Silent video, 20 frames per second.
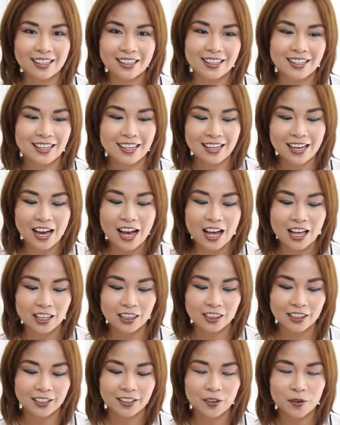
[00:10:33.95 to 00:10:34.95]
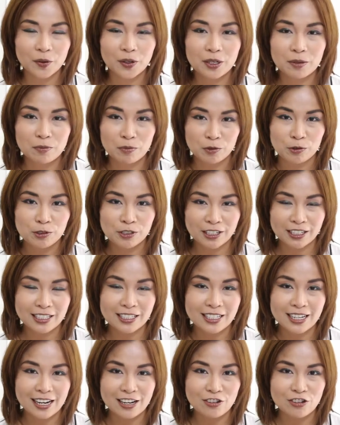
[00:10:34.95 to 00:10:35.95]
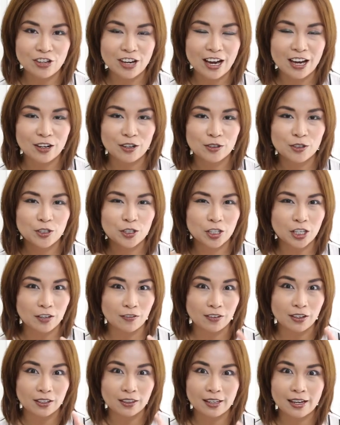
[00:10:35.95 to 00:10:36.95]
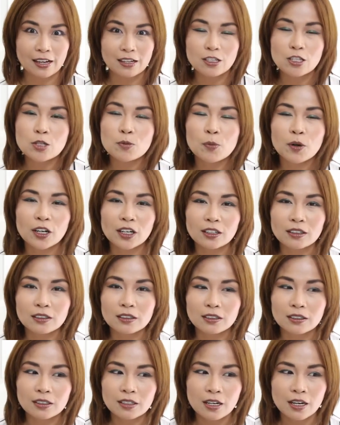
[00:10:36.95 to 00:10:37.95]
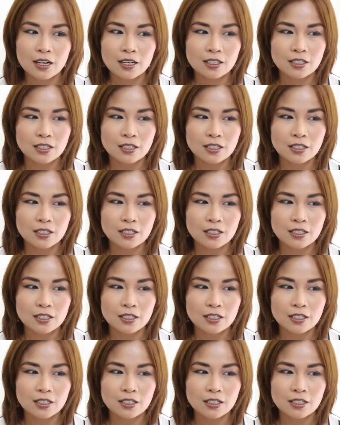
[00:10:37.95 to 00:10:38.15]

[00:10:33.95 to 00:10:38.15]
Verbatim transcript: the liquid Moondust eyeshadow to give it that sparkle.